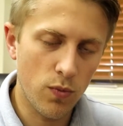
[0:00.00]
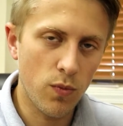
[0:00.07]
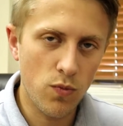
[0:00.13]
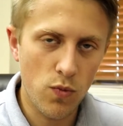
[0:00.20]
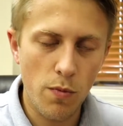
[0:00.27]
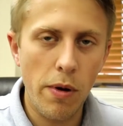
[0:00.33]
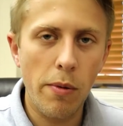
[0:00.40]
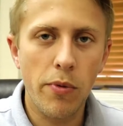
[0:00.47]

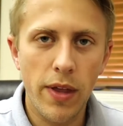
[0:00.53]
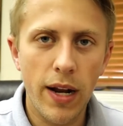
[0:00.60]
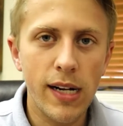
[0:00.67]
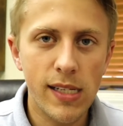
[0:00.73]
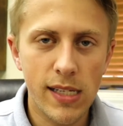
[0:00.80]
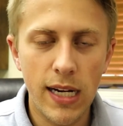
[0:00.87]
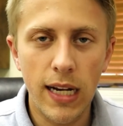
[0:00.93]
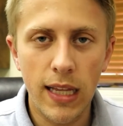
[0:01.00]
Remember that I
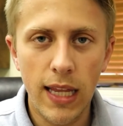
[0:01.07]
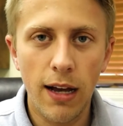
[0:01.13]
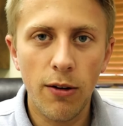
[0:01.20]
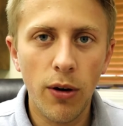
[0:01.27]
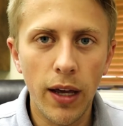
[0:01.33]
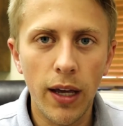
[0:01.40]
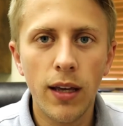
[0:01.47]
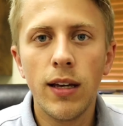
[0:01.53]
said it that
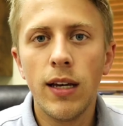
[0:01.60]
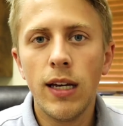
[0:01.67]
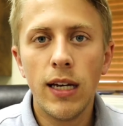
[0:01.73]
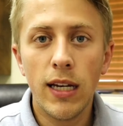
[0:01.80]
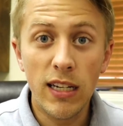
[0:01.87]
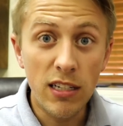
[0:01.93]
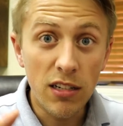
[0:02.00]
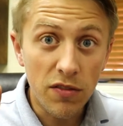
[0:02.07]
way,
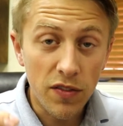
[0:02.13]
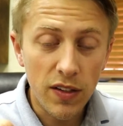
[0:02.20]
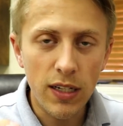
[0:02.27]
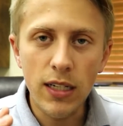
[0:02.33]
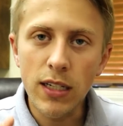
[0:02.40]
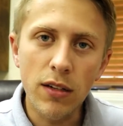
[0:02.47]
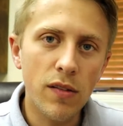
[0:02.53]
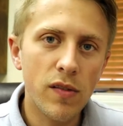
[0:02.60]
a
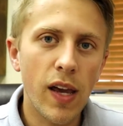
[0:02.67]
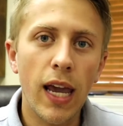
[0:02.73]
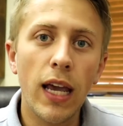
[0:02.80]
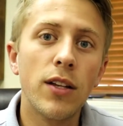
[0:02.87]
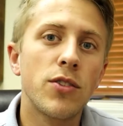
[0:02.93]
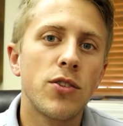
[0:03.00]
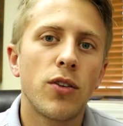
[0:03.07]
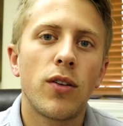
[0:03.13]
definitive
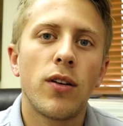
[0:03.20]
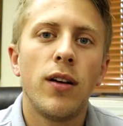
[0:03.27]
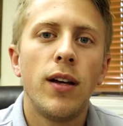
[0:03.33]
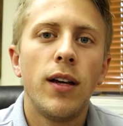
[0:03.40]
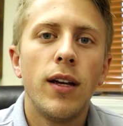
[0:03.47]
answer.